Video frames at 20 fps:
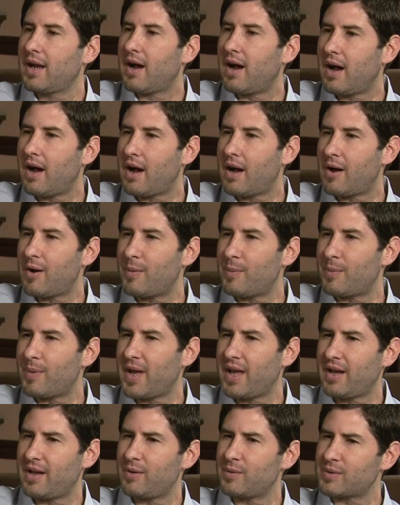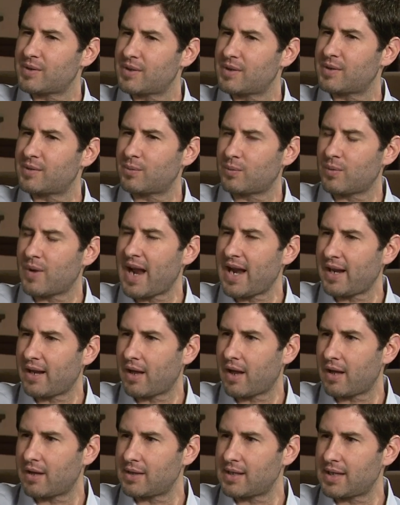Um, and it was this writing
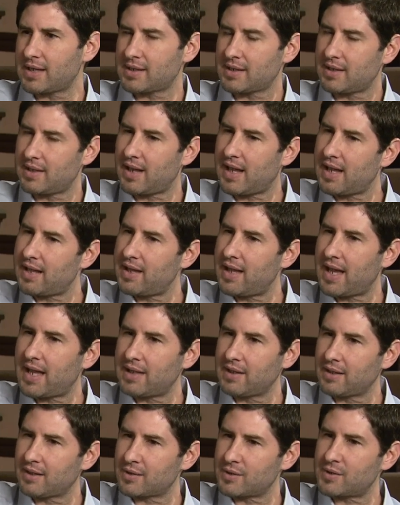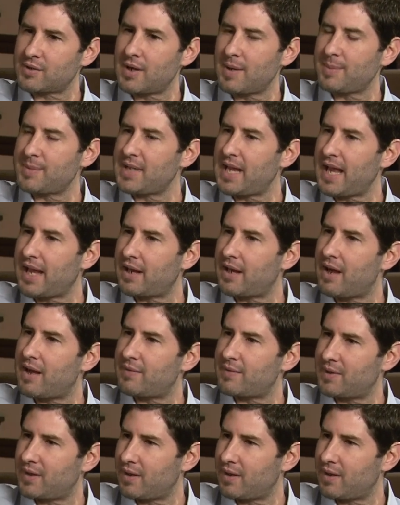contest, and they had little strips hanging off.